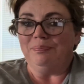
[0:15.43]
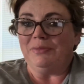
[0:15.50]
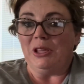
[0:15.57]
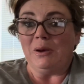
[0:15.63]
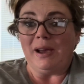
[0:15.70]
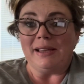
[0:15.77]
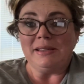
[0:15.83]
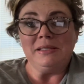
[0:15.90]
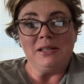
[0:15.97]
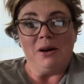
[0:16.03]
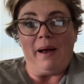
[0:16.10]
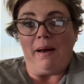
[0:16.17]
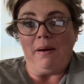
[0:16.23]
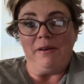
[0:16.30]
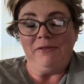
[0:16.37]
You guys know
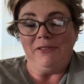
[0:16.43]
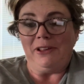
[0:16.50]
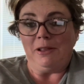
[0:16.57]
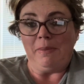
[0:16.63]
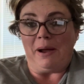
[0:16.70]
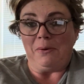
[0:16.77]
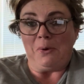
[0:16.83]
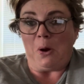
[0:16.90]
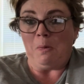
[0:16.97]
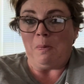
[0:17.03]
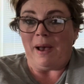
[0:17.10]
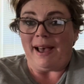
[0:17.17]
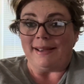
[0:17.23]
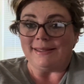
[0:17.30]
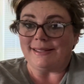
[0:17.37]
how I feel about
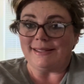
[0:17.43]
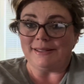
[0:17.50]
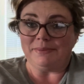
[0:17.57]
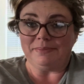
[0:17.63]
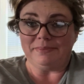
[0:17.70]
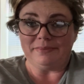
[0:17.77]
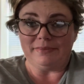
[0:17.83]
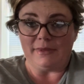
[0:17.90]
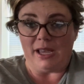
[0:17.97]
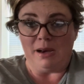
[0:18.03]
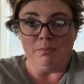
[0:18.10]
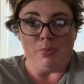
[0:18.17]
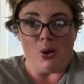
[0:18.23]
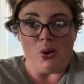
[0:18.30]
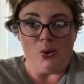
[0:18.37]
robust
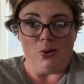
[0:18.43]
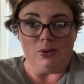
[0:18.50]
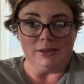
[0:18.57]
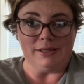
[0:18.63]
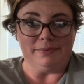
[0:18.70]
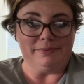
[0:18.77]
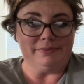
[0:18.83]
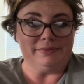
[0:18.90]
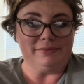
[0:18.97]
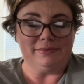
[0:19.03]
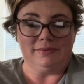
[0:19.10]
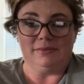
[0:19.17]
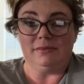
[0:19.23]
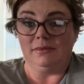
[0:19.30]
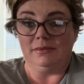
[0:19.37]
and bold.
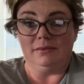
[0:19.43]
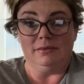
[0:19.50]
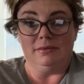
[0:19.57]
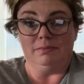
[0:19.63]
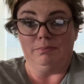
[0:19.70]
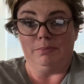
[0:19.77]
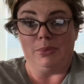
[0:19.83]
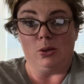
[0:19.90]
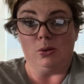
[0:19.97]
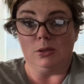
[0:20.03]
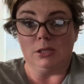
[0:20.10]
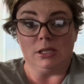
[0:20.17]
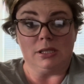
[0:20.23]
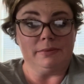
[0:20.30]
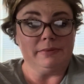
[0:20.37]

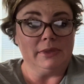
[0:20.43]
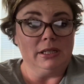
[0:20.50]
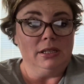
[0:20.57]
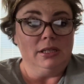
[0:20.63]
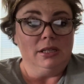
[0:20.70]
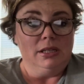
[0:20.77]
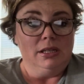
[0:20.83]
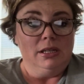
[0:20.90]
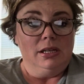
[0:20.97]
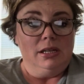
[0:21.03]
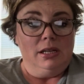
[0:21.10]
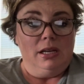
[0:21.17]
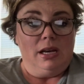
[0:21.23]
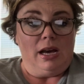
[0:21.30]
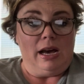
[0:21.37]
Bold.
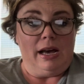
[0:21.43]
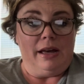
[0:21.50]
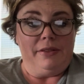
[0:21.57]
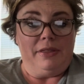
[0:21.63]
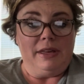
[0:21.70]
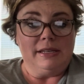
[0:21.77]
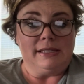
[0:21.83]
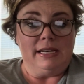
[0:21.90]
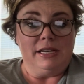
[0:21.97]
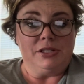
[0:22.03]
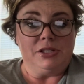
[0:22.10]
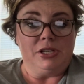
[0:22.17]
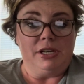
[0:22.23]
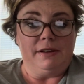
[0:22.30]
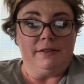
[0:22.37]
These
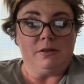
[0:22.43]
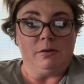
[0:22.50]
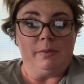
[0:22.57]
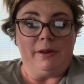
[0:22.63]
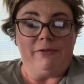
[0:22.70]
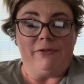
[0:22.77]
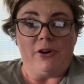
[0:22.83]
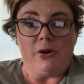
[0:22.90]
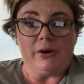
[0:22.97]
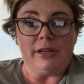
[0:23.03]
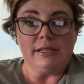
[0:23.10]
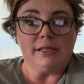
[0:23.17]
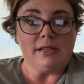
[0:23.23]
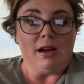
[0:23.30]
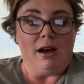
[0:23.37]
initiatives will be
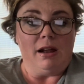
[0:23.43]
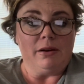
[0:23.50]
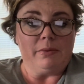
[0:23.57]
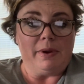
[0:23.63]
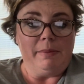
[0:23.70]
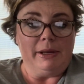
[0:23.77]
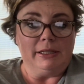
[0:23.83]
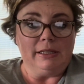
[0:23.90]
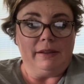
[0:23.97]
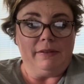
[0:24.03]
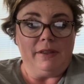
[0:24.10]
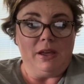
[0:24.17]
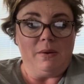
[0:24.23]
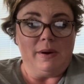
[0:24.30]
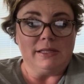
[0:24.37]
focused on rebuilding
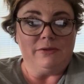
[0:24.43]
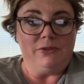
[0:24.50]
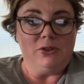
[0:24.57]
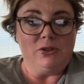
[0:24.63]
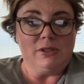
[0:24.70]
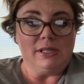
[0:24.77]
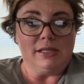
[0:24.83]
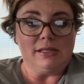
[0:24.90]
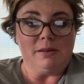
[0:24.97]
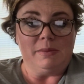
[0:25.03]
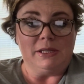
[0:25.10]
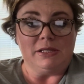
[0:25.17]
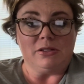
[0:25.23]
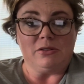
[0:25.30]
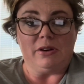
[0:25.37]
the U.S. food system
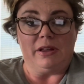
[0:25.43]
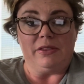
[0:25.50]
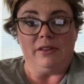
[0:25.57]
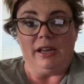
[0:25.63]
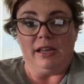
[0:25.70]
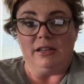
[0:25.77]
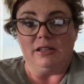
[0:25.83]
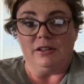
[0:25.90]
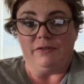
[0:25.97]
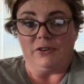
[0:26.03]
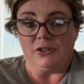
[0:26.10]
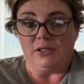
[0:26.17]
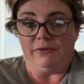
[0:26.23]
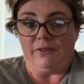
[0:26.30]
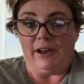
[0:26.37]
and strengthening and
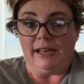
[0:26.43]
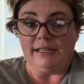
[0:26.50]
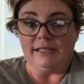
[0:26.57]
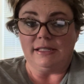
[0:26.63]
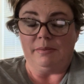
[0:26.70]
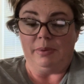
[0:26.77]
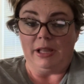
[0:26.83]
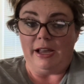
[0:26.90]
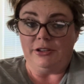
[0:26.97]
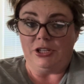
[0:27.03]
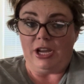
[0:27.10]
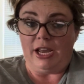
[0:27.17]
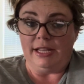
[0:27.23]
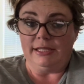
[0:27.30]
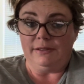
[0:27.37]
diversifying supply
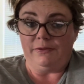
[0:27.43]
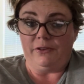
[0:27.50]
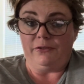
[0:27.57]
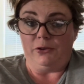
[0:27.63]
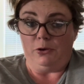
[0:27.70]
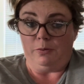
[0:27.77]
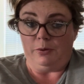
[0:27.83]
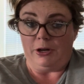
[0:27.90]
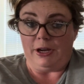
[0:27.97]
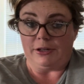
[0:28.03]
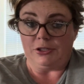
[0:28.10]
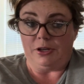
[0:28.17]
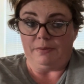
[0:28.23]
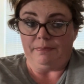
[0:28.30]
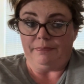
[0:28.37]
chains for food
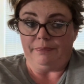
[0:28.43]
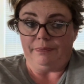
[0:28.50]
production,